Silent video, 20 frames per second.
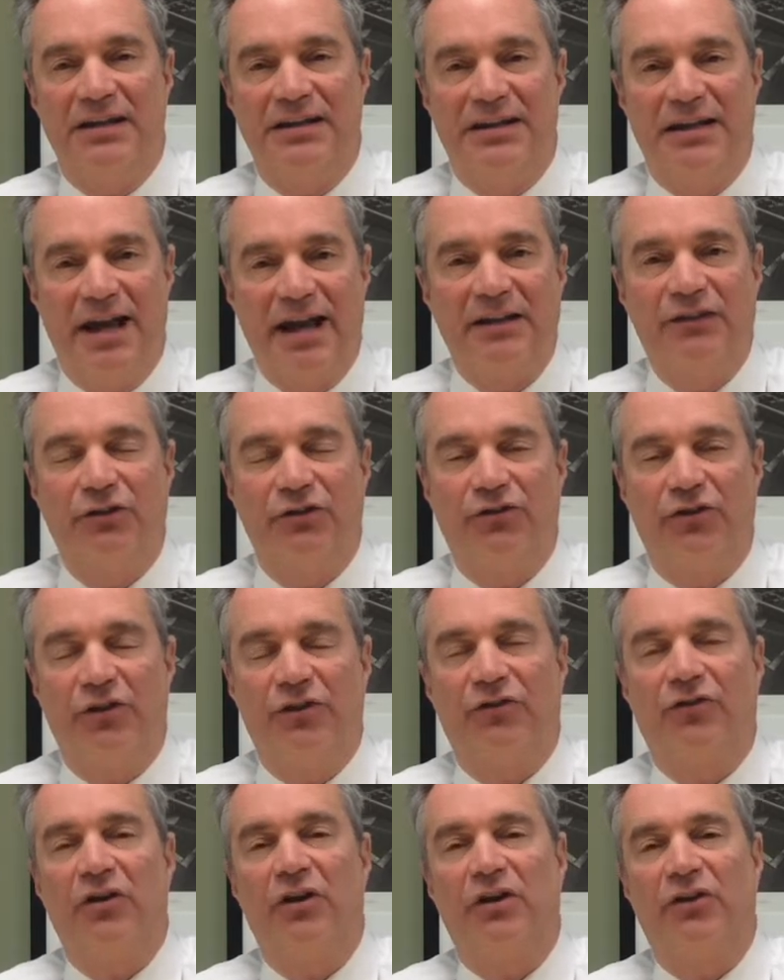
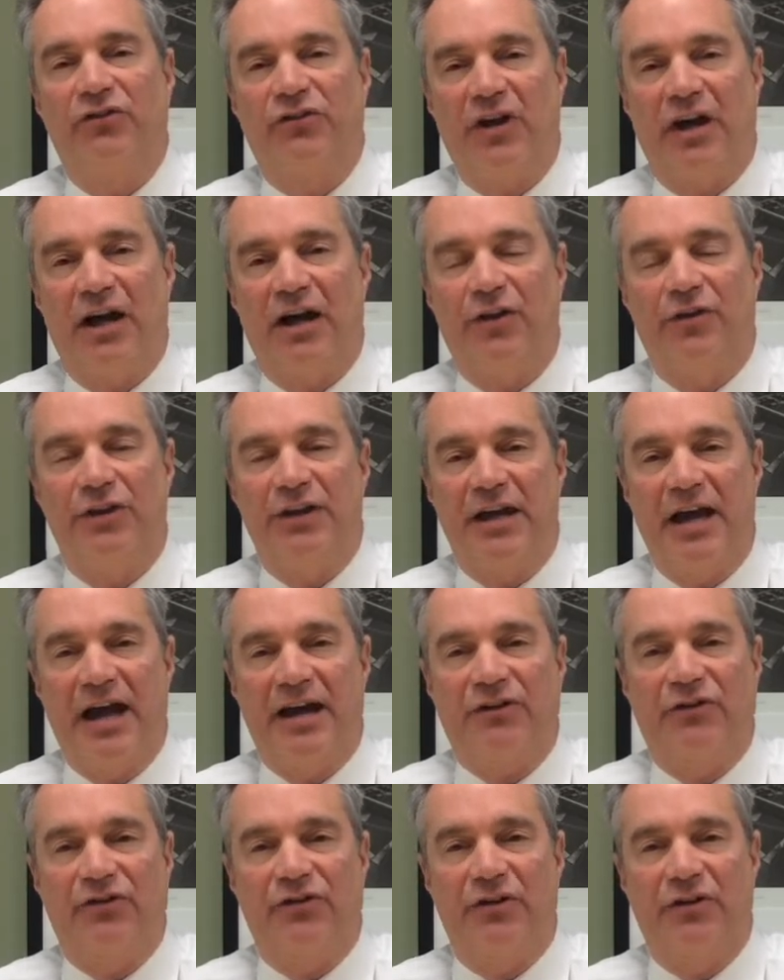negligence to how the
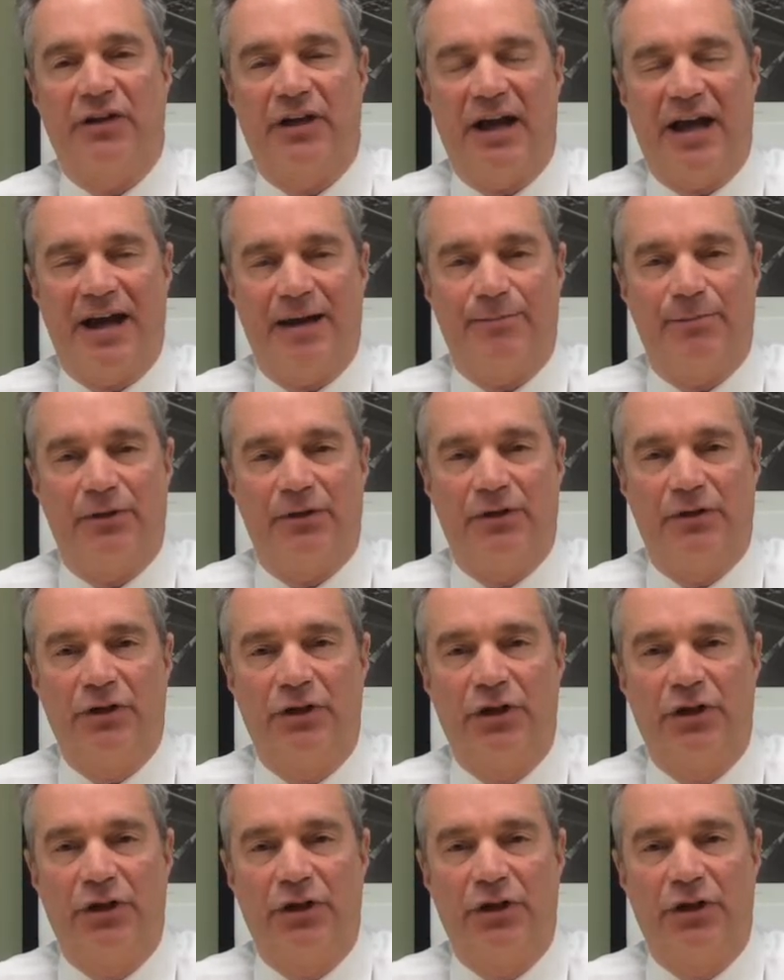accident happened.